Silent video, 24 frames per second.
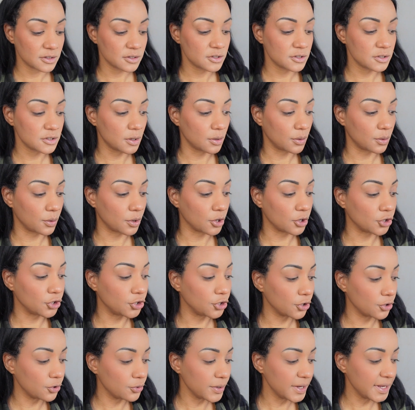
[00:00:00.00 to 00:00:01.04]
so
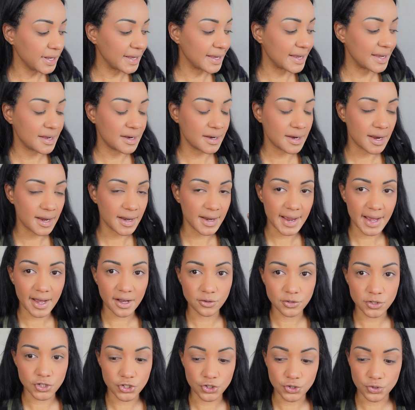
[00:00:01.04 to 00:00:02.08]
going in
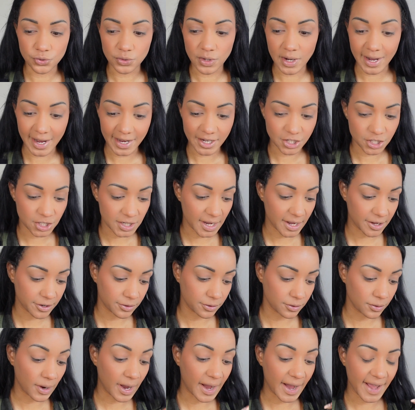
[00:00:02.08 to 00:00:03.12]
now to
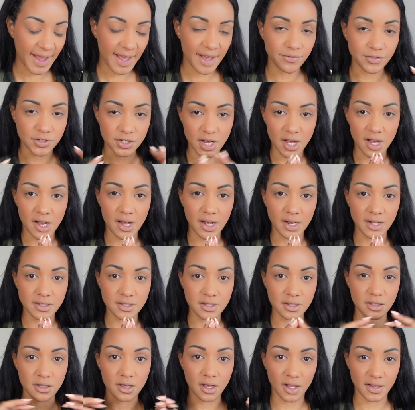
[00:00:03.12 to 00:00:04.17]
eyeshadow, I have
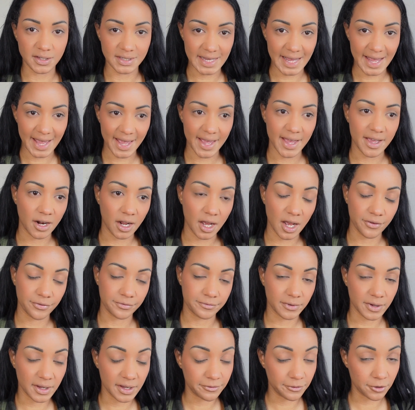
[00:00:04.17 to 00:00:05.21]
talked y'all's head
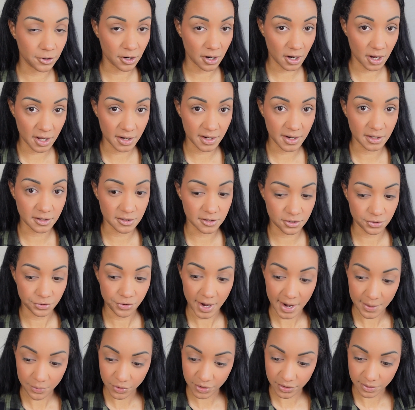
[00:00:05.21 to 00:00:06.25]
off. If you're on
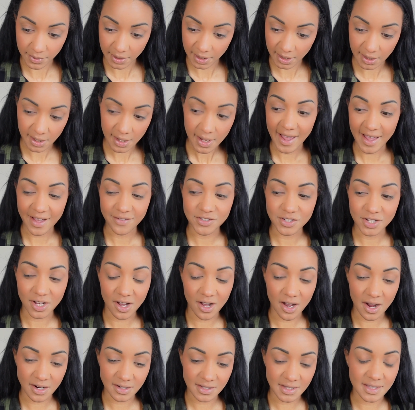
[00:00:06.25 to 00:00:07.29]
Instagram with me, I have
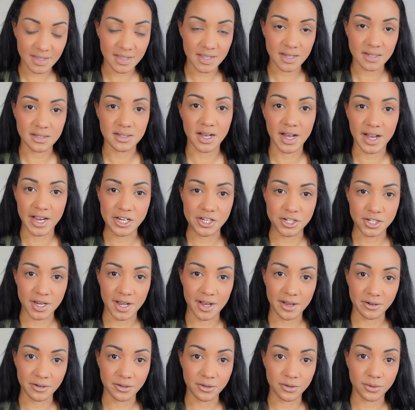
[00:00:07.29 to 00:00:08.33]
talked this
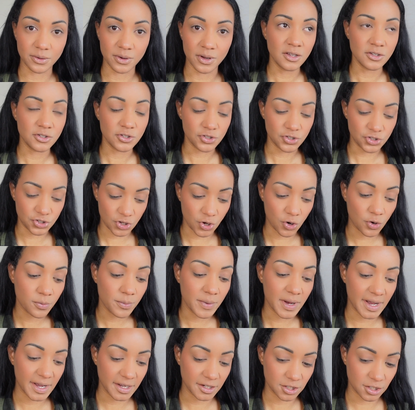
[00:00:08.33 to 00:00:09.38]
eyeshadow so
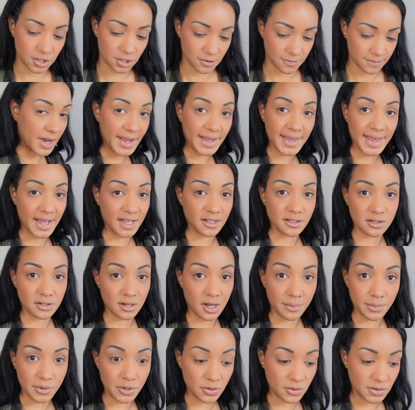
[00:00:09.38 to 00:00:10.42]
much. I can't
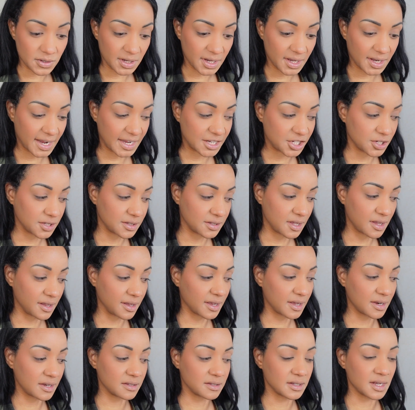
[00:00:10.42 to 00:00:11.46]
stop using it. I just
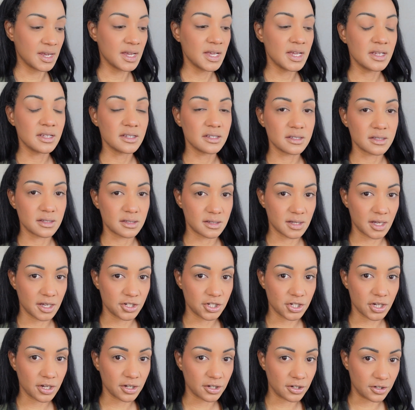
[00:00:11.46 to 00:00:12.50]
think it is
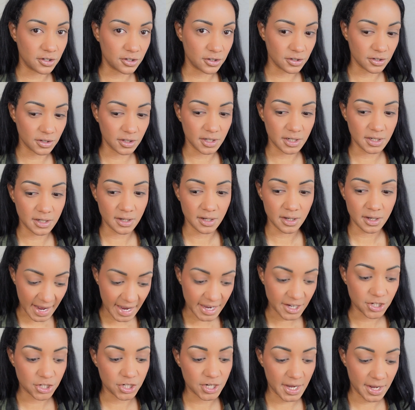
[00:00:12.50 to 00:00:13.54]
such a good
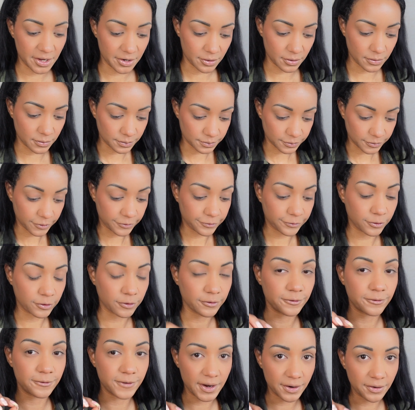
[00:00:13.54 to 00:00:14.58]
eyeshadow
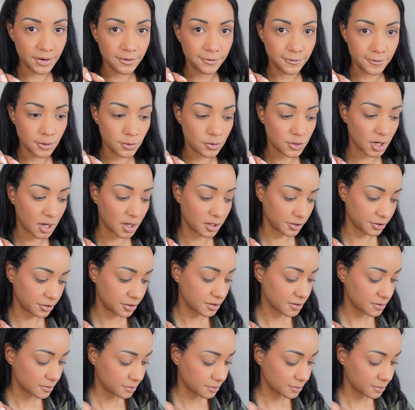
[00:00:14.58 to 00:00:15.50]
for very few dollars.